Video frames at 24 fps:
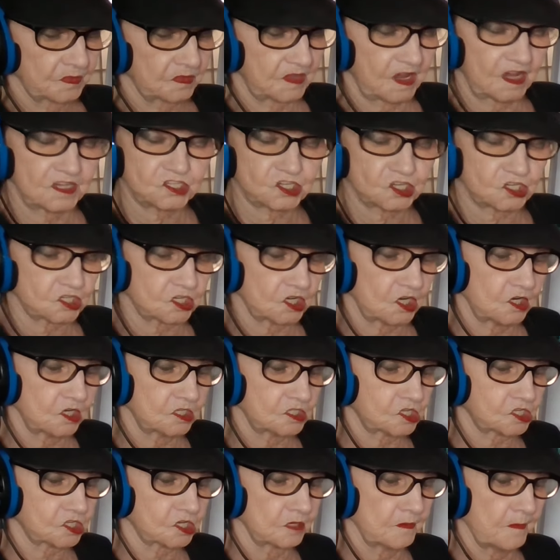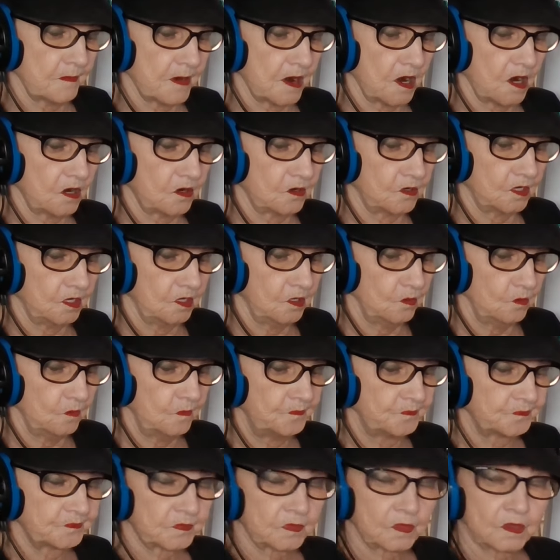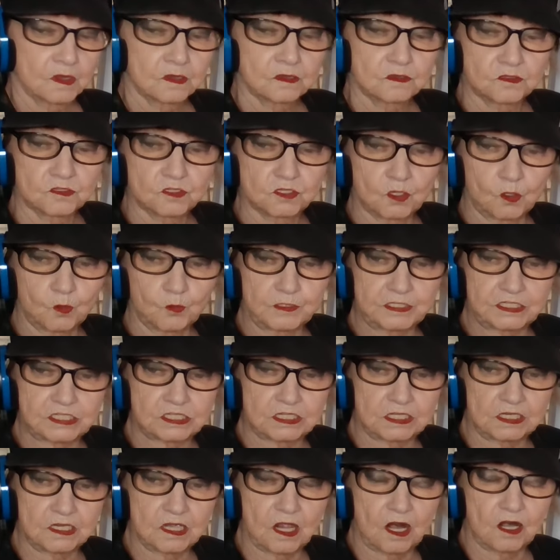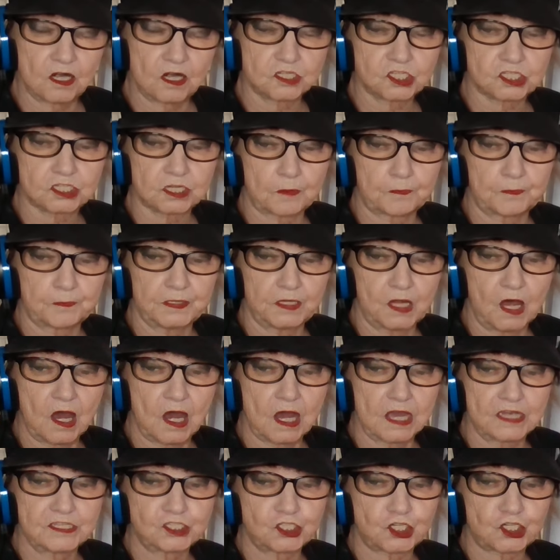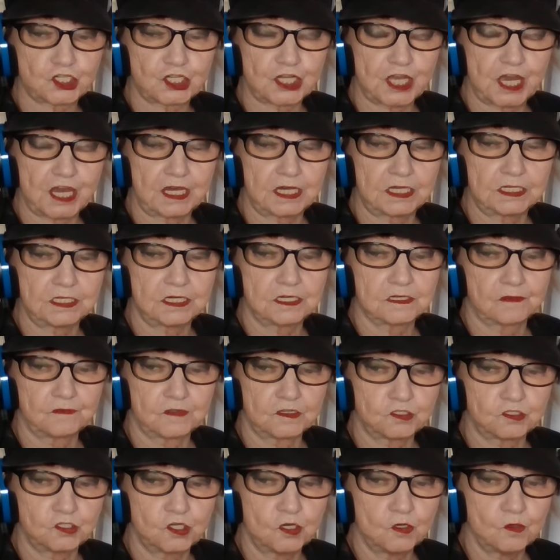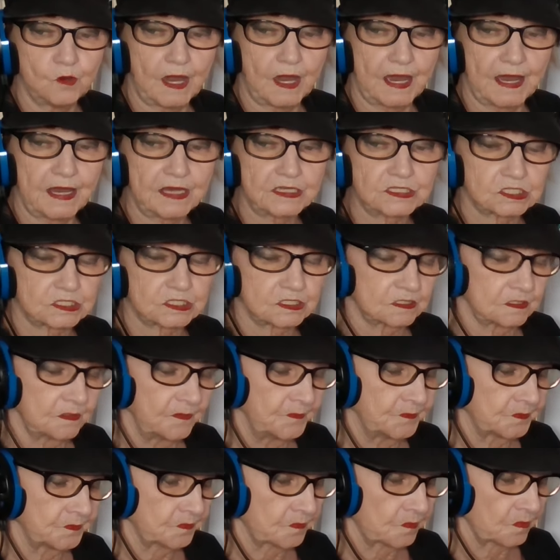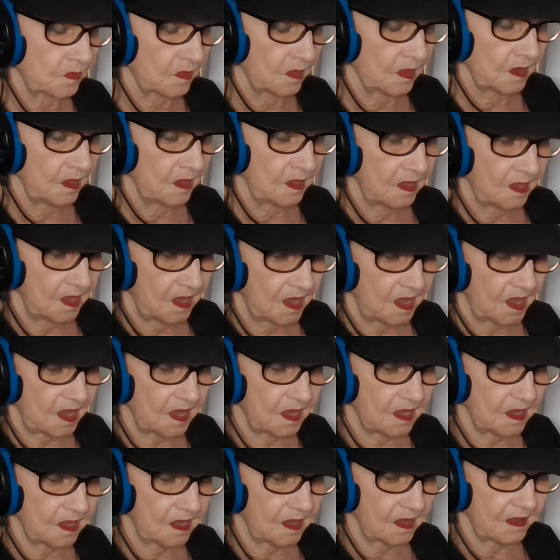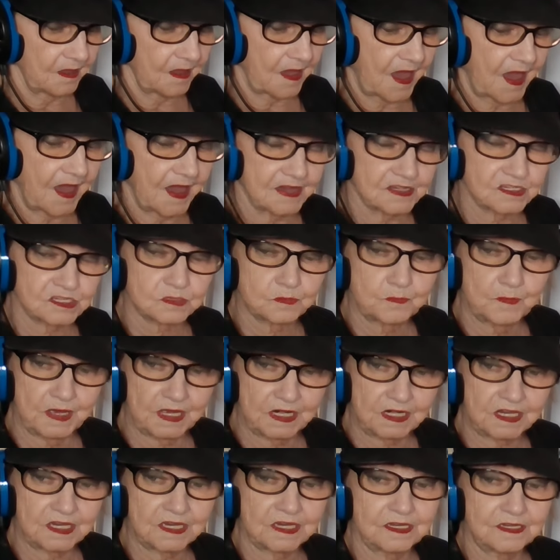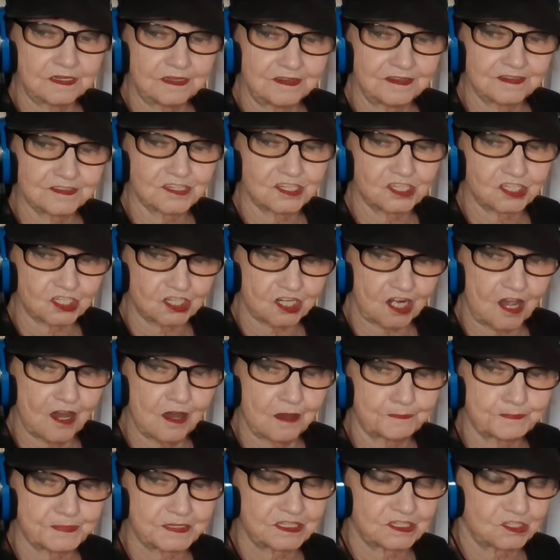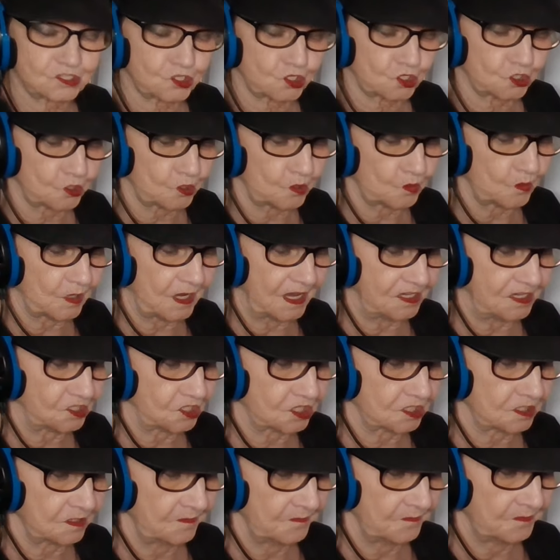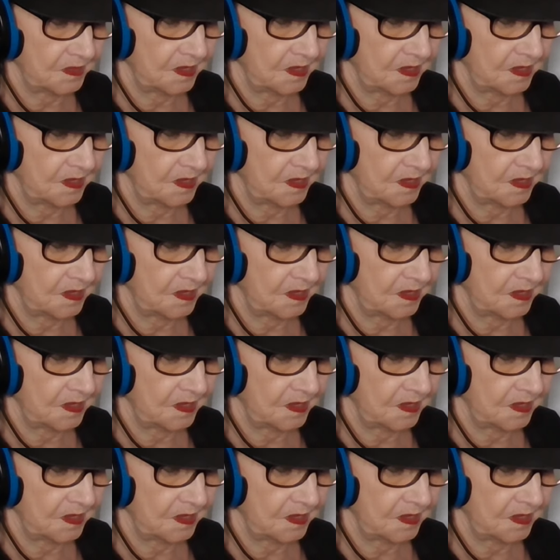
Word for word: That starts tomorrow. So we see our supply chain and the U.S. Uh, has many stops to it.